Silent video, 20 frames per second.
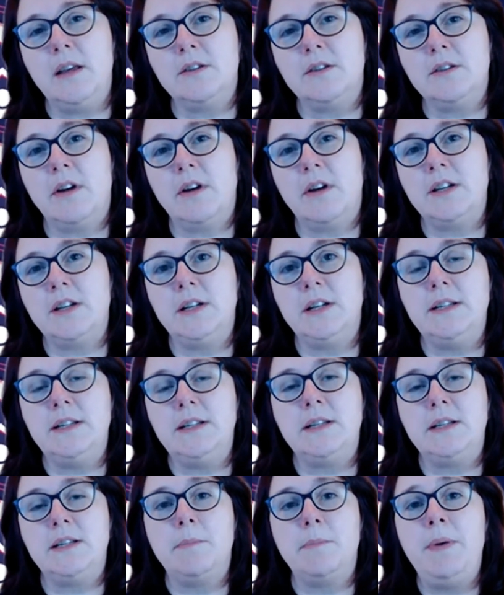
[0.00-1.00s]
is gradually
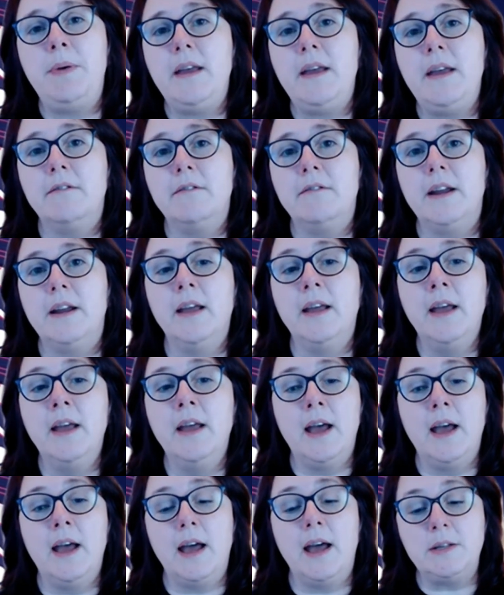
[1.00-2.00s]
disappearing
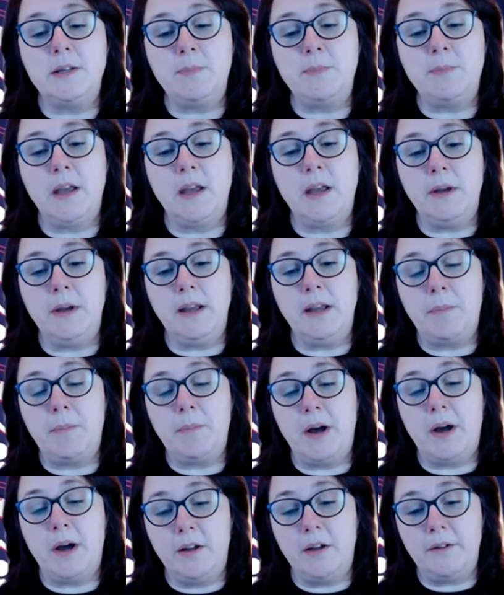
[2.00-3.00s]
and it's becoming
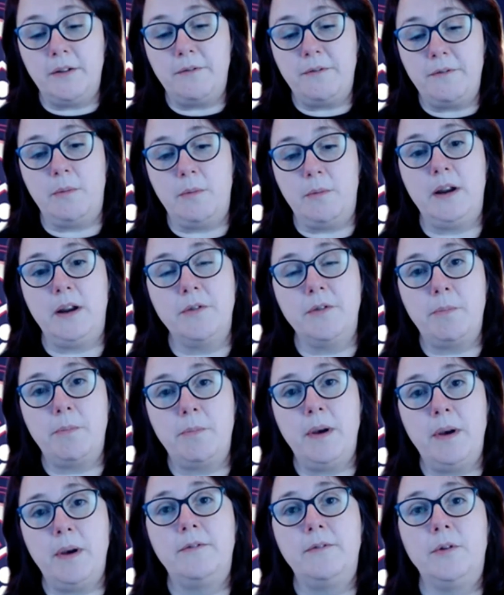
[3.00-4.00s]
part of the fabric of the
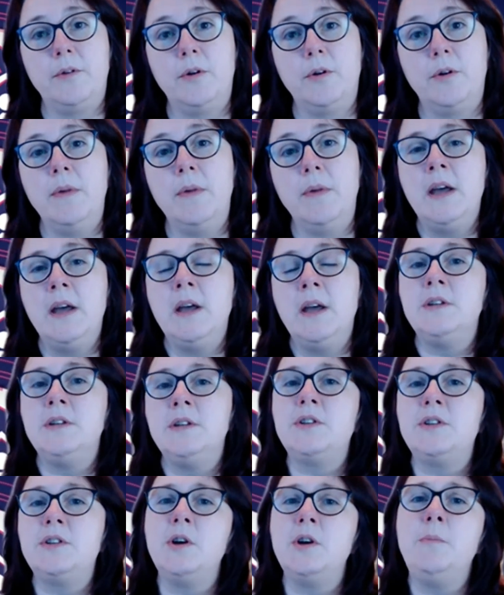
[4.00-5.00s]
platform.
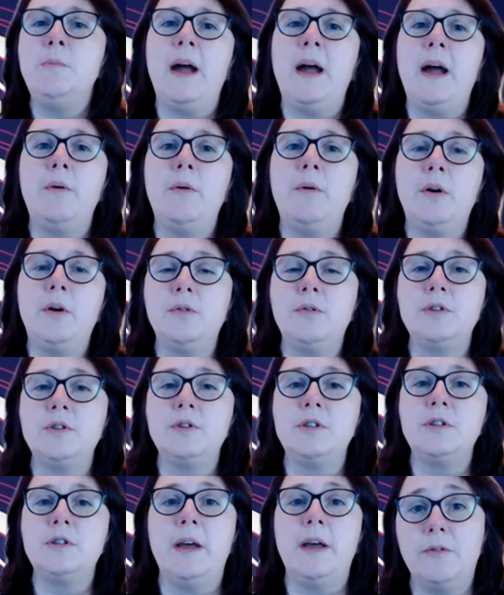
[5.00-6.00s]
So Power
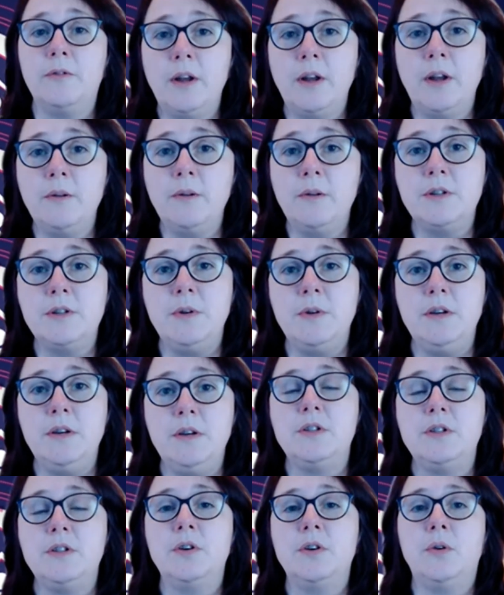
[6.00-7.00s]
Automate, or Flow as we
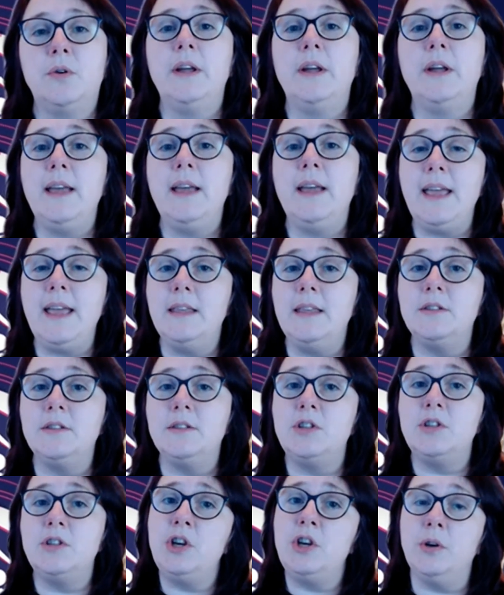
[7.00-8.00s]
used to call it,
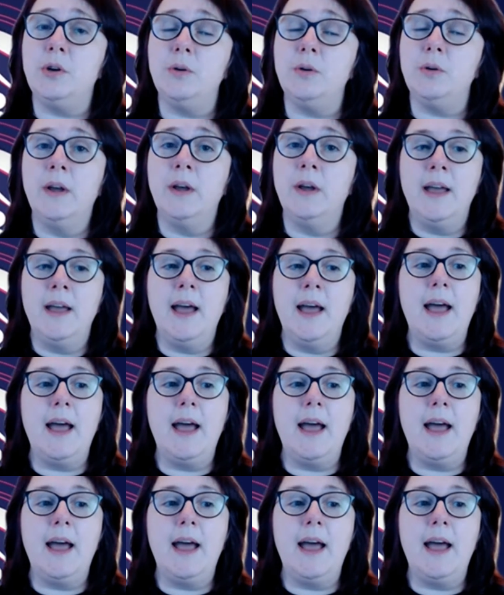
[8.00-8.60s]
is too.